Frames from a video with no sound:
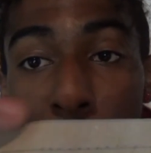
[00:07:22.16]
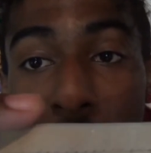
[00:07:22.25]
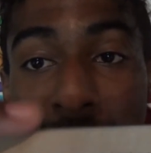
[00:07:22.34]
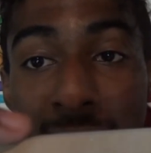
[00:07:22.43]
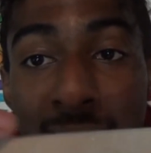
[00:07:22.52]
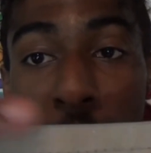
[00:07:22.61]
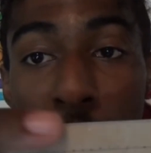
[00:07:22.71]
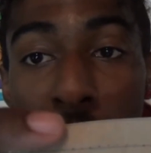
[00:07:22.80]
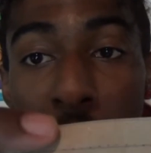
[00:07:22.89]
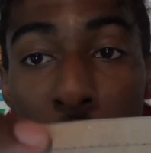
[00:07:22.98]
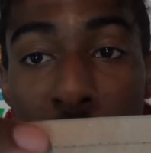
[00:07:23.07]
my seam
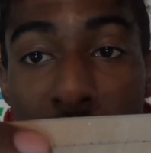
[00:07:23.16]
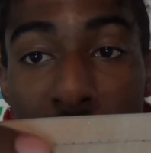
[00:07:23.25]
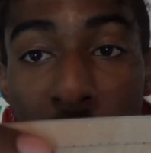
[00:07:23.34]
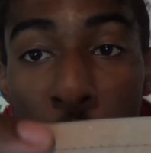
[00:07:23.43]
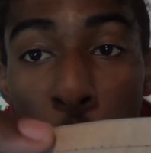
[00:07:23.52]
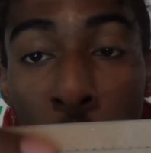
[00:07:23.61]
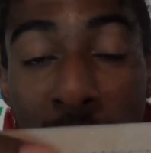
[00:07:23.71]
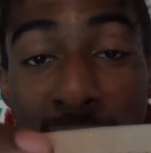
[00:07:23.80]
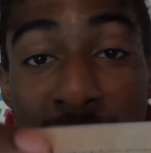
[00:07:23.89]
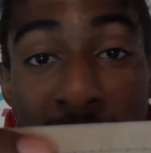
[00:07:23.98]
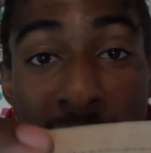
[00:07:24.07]
allowance is, that 1
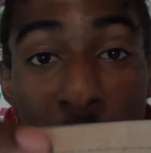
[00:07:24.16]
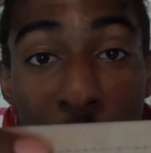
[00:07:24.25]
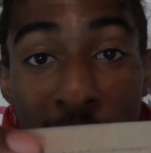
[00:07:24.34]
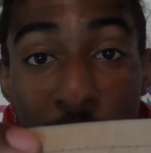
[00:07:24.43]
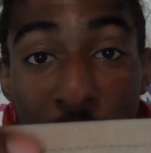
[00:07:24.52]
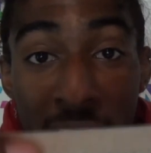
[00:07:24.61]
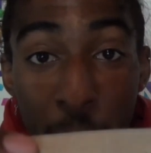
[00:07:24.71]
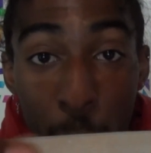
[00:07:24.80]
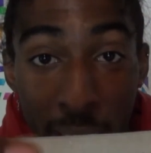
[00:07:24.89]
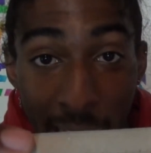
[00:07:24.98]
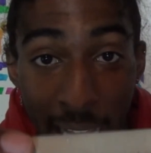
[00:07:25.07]
centimeter
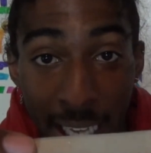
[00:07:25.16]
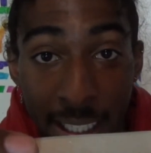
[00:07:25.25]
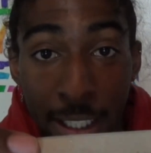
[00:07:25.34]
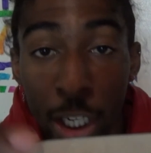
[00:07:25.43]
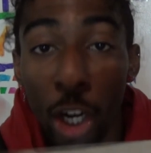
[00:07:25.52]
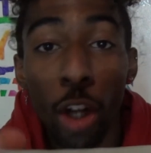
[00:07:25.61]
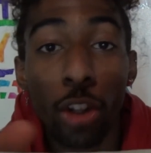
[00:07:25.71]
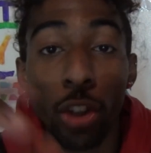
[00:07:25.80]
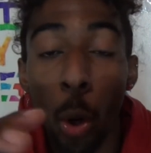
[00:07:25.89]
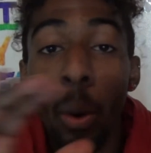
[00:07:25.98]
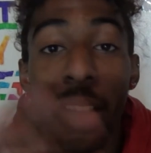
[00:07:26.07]
that we added.
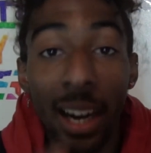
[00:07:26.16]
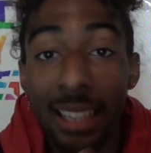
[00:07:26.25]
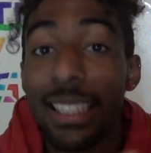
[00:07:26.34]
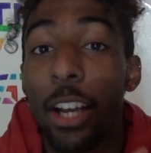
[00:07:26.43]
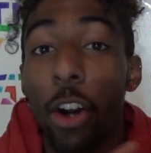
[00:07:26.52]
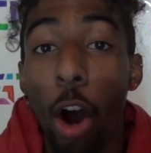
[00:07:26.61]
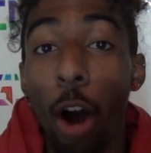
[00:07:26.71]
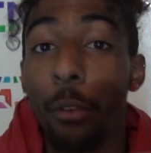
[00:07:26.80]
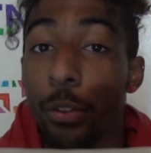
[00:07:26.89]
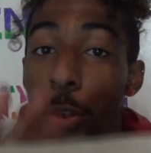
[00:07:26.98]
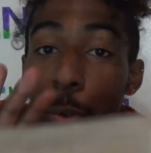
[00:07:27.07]
Don't cut that
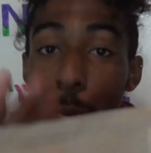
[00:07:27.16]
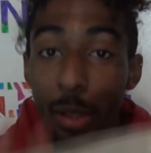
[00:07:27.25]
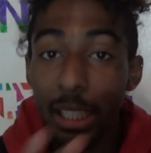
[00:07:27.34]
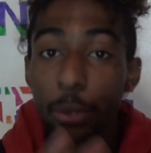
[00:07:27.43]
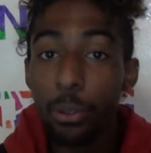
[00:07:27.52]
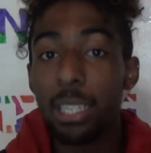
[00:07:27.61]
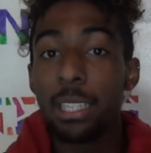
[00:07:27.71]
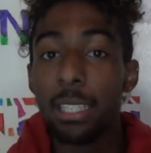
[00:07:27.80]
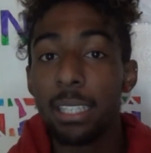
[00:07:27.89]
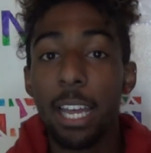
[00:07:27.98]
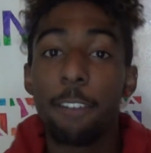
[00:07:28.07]
off. You really
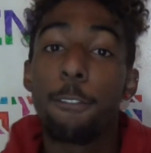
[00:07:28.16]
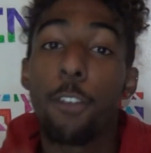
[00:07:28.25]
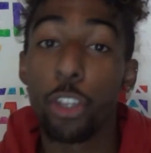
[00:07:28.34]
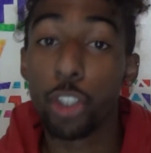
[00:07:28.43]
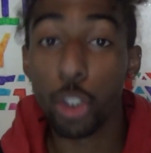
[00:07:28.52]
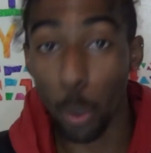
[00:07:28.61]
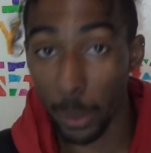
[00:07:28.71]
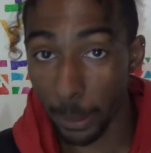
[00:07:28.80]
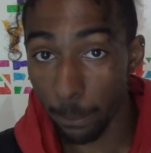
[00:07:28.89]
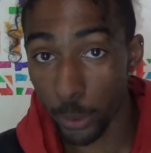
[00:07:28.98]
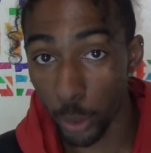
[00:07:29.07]
need that for the
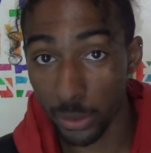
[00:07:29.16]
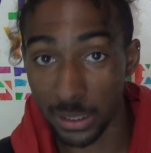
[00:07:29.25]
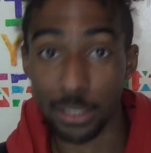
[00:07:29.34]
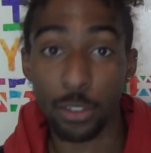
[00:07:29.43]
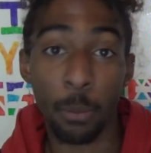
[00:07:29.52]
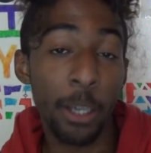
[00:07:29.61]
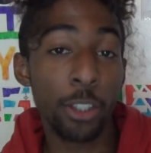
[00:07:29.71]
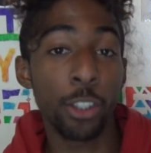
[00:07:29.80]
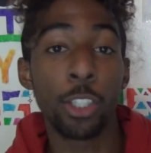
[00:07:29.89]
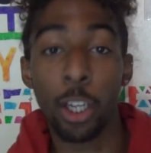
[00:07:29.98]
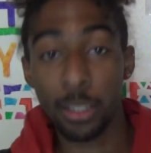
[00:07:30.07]
sewing process. So make
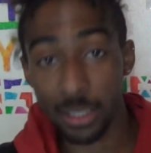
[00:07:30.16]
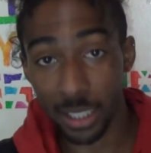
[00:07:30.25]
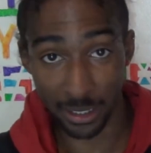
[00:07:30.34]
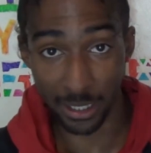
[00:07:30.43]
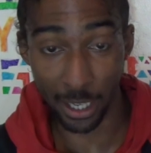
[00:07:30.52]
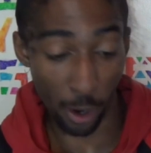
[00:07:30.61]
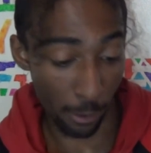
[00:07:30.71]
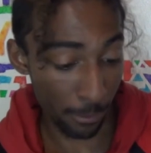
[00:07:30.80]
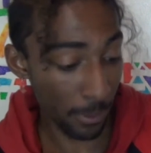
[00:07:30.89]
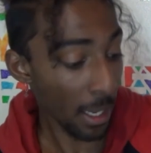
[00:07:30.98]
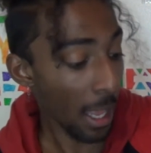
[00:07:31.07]
sure not to cut that
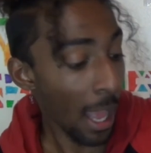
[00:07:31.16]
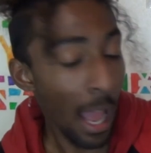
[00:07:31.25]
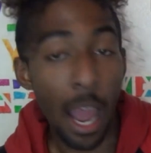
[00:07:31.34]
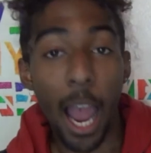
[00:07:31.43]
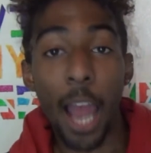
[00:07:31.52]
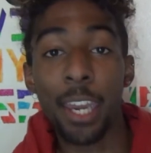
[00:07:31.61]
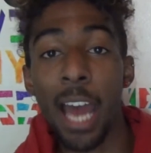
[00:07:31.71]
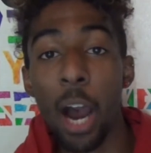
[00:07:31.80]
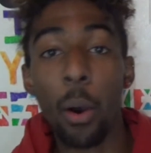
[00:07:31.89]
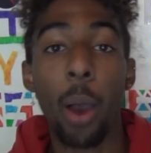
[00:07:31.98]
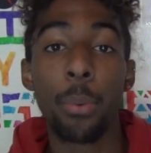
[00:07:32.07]
off. And
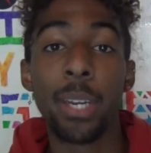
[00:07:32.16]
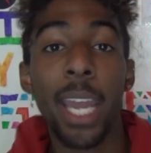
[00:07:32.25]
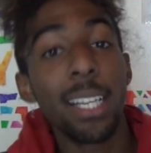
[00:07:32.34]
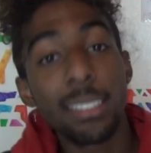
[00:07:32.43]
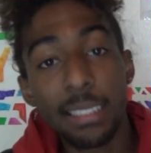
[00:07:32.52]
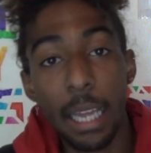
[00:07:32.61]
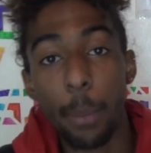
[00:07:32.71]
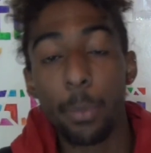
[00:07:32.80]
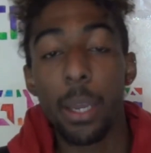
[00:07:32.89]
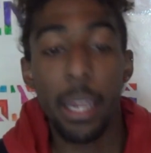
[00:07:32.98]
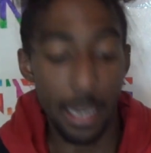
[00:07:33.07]
now our next
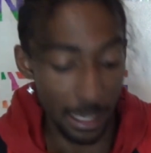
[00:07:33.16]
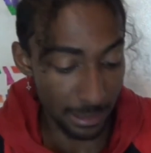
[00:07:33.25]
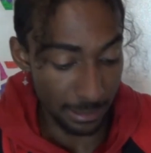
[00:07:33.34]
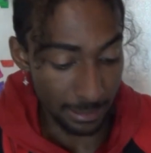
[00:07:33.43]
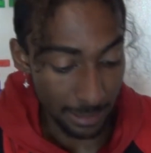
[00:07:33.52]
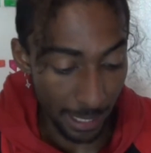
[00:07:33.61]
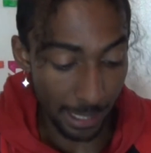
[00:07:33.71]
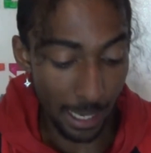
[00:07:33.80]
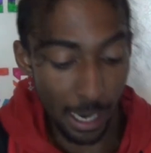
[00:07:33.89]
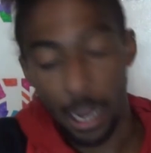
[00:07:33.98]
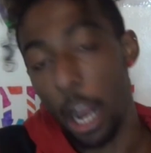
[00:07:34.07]
step is to take
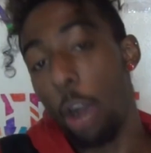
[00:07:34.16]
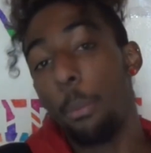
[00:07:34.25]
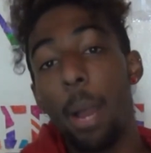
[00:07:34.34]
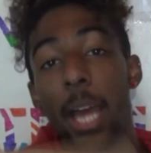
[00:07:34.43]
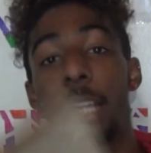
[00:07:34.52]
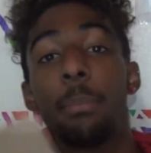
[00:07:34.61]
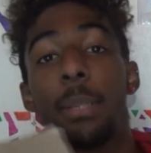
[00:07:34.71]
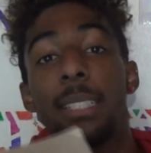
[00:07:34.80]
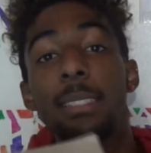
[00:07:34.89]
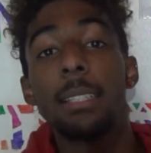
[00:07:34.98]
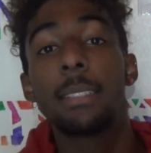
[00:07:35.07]
our pattern
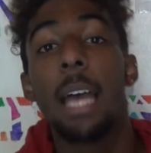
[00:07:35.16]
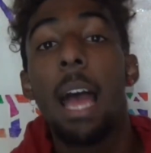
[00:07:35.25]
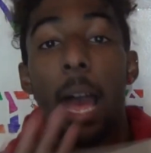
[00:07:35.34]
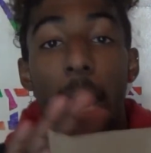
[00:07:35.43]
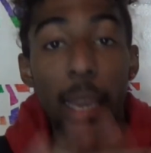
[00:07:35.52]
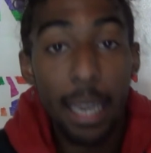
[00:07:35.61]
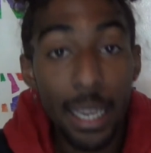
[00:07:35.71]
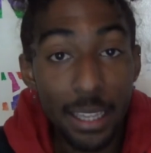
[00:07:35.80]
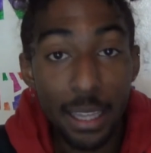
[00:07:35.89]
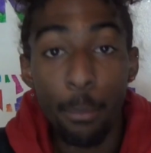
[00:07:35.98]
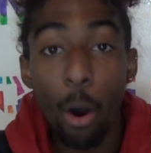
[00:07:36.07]
pieces, lay
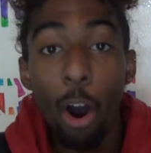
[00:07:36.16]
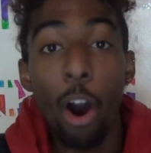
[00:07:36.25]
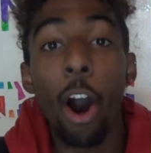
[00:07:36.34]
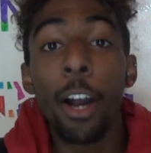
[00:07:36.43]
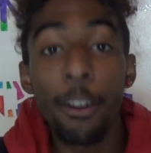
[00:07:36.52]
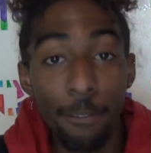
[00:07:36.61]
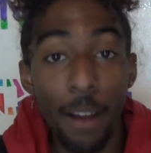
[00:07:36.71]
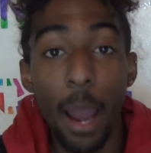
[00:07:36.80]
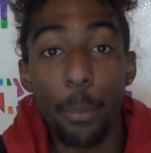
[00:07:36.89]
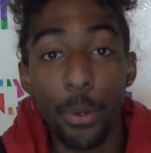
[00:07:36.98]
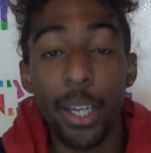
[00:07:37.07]
them on
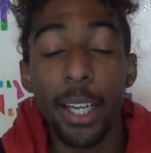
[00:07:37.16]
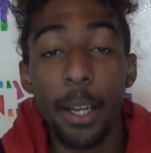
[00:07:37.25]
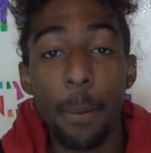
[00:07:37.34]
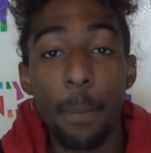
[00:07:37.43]
fabric,